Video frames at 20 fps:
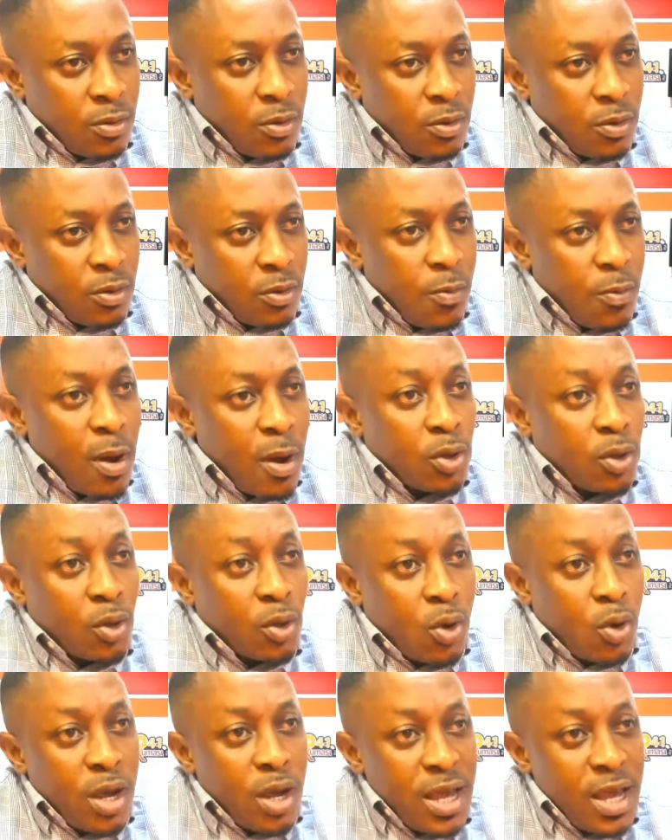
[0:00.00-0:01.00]

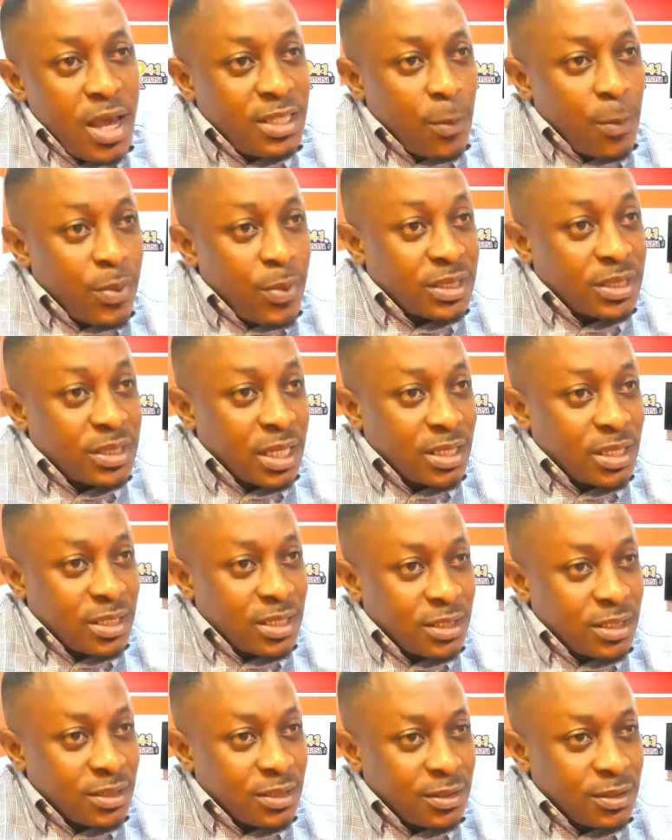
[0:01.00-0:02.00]
Umakotoko 80%.
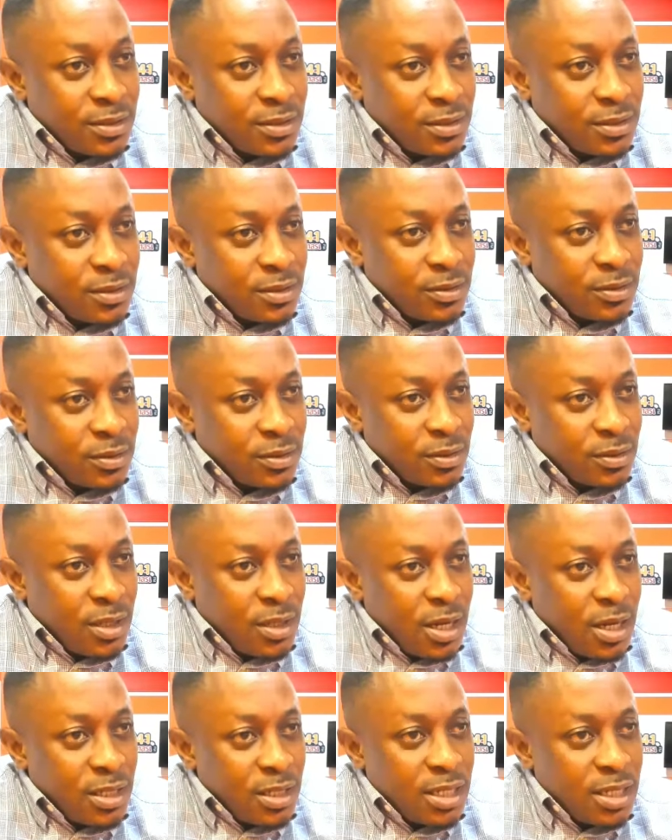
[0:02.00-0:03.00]

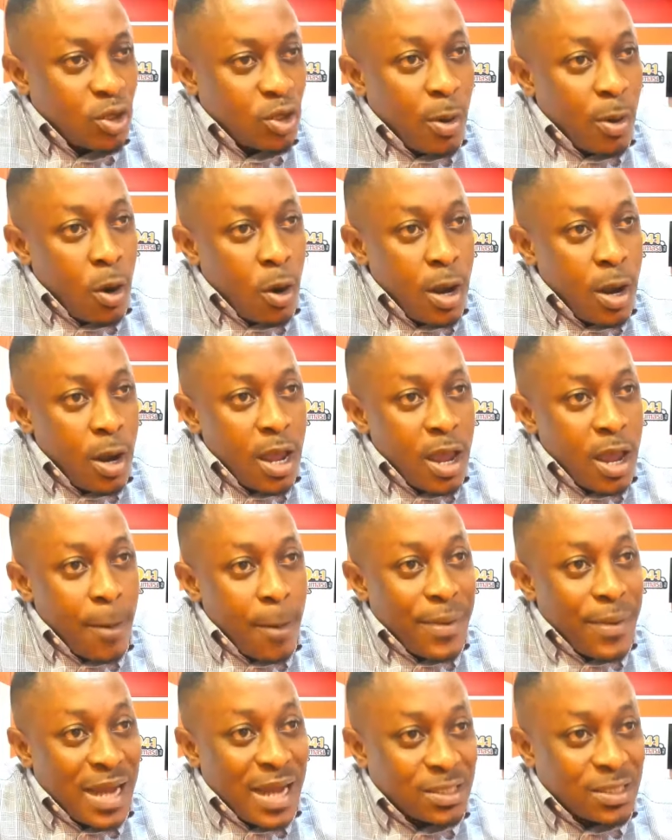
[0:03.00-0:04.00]
That's a
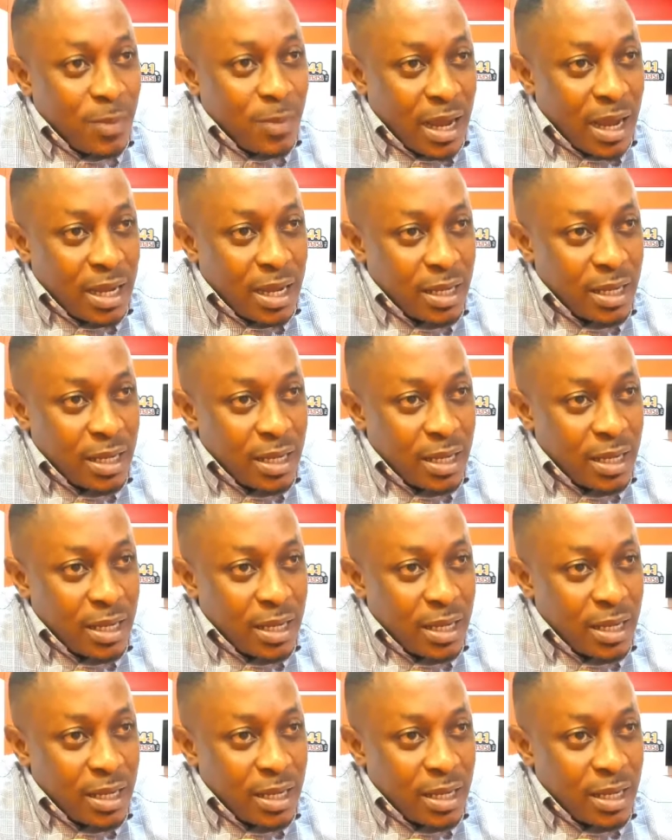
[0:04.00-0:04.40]
pass mark.